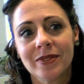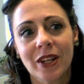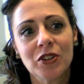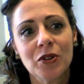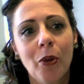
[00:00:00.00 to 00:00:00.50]

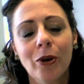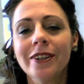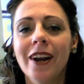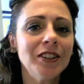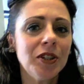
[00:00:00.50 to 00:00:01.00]
that it's
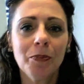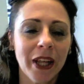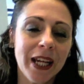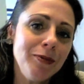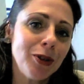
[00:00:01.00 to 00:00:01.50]
important not to
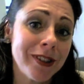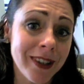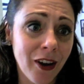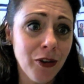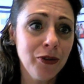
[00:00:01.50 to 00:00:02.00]
blame
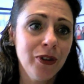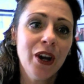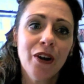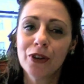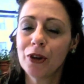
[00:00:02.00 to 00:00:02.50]
yourself
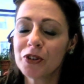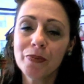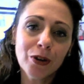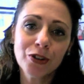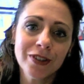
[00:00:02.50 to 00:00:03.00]
for those
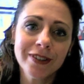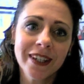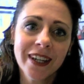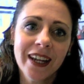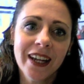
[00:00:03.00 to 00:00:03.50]

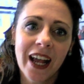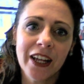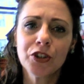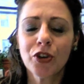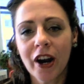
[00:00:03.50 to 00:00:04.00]
emotions
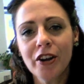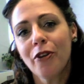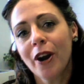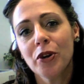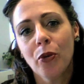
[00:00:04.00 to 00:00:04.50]
and to try to
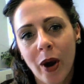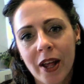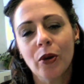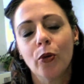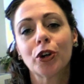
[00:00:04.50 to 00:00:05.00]
find a
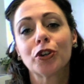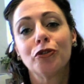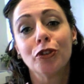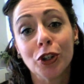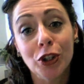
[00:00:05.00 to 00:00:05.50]
way that works
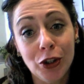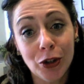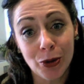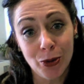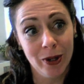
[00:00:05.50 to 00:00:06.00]
for
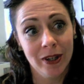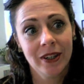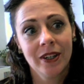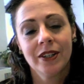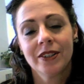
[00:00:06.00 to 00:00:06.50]
you
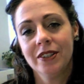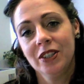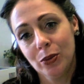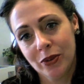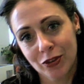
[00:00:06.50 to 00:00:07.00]
to
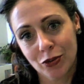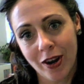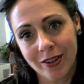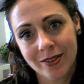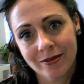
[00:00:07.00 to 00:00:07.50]
deal with the
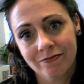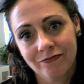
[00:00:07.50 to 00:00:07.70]
stress.